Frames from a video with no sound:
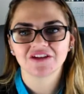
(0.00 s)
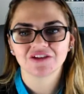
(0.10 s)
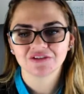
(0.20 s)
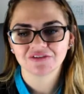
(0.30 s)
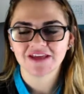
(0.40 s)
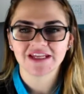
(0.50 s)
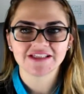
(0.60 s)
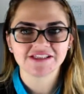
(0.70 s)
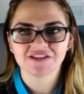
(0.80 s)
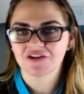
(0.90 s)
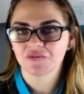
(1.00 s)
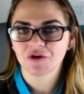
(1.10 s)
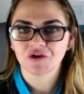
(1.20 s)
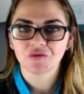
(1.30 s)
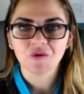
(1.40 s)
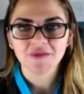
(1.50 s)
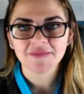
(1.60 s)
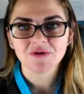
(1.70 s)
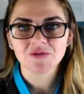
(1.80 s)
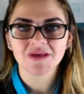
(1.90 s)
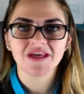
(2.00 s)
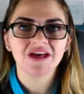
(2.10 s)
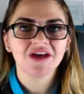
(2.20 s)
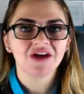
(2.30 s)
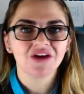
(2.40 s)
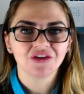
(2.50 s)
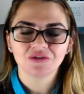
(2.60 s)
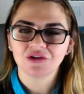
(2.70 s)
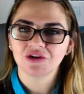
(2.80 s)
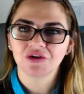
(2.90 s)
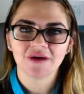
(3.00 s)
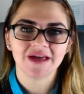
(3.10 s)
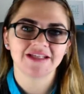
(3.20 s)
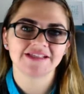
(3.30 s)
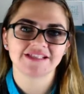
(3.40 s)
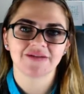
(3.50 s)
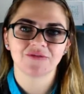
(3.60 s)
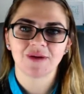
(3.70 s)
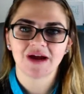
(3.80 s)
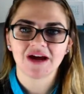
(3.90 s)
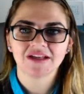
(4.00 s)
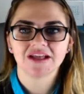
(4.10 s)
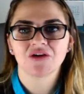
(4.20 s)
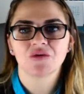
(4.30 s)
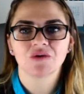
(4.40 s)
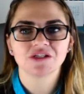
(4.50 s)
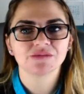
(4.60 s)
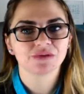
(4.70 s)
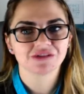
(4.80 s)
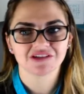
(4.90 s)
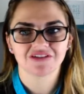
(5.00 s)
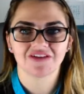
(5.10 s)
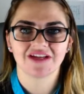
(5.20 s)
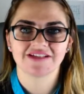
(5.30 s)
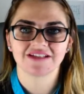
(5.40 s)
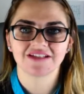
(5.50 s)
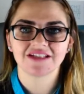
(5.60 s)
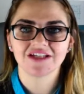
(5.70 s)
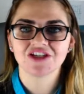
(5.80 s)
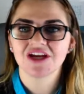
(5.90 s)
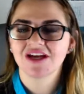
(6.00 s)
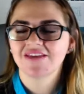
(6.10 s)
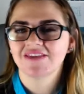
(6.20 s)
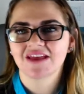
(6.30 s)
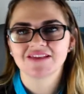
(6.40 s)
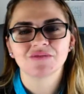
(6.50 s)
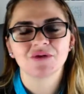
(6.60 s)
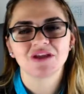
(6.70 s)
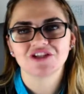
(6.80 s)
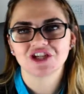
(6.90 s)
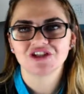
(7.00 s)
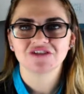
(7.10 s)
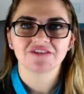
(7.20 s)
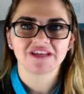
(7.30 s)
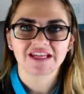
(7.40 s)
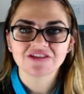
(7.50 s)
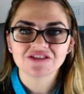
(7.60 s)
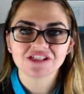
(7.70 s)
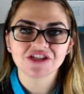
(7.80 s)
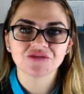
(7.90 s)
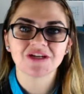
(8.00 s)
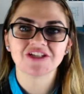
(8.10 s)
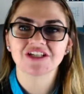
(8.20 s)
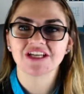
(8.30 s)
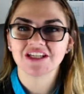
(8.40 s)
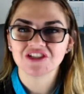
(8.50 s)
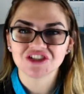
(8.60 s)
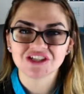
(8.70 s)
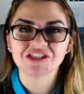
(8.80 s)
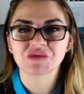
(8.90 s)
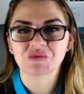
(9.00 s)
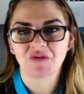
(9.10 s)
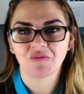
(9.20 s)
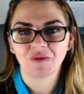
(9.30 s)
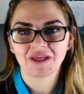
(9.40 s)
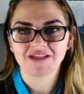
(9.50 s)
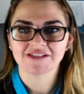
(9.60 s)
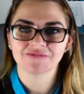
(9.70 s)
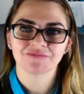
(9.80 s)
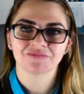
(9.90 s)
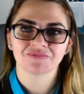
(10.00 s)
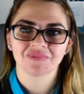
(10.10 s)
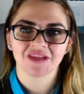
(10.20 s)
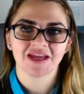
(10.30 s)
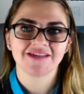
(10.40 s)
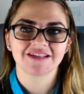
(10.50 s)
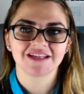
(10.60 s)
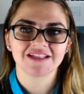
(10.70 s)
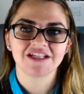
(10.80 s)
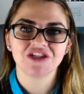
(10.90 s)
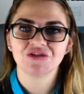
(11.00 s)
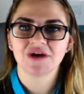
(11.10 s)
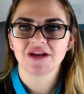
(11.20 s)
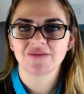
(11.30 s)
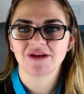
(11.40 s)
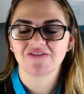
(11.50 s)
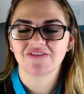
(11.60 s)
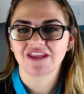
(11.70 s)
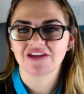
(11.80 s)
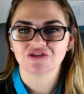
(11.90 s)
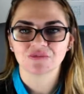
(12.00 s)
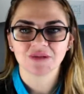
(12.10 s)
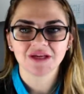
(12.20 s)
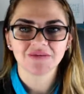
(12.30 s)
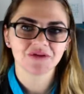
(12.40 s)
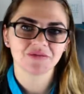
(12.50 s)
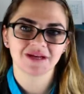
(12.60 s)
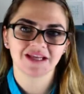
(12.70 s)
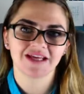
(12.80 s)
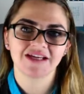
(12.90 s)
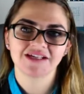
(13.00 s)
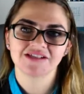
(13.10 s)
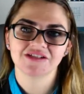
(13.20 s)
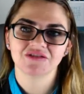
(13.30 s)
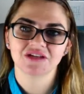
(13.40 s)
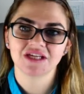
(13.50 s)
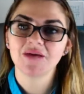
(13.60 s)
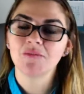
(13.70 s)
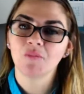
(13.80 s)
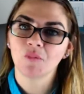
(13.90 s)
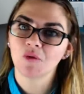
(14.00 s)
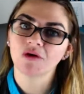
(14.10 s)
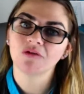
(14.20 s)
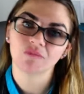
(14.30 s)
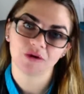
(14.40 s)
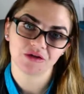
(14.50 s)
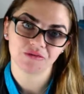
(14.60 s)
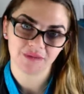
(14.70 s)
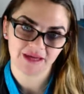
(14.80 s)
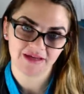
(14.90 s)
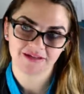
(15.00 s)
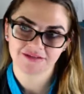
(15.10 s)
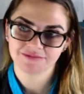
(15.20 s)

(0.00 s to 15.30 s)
your finances aren't where you want them to be, you can go ahead and sign up for my online course, Personal Finance in a Leash. That's a way to change your financial situation in just 12 weeks. It's going to teach you how to make a financial plan with your money so you can keep more of what you make.